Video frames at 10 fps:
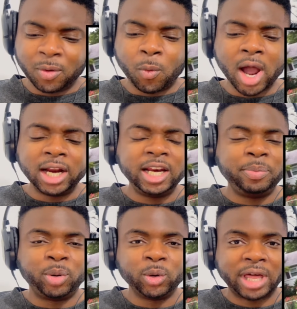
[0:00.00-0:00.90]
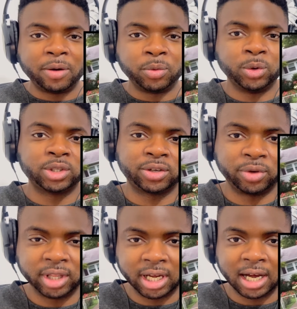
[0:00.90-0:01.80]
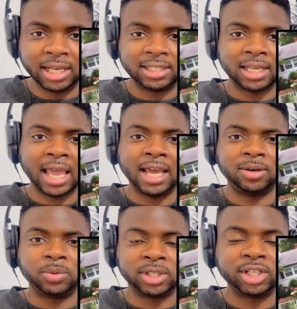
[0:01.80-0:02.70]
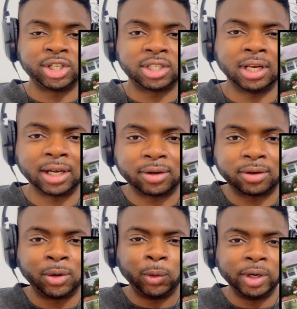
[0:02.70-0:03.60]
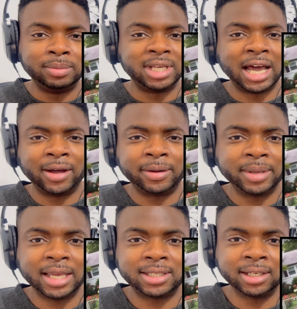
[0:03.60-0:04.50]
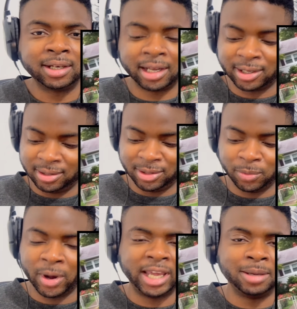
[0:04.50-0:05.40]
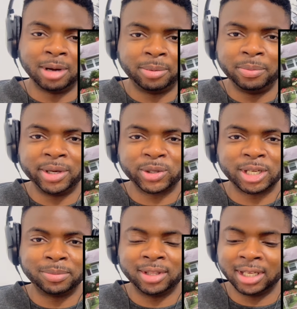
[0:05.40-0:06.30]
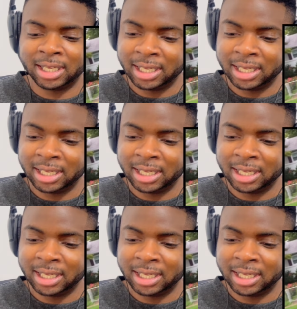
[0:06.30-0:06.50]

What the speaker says: Why did he pour that water on the guy's head? Was it just to like cool him down, I'm guessing? Like to wake him up a bit or something?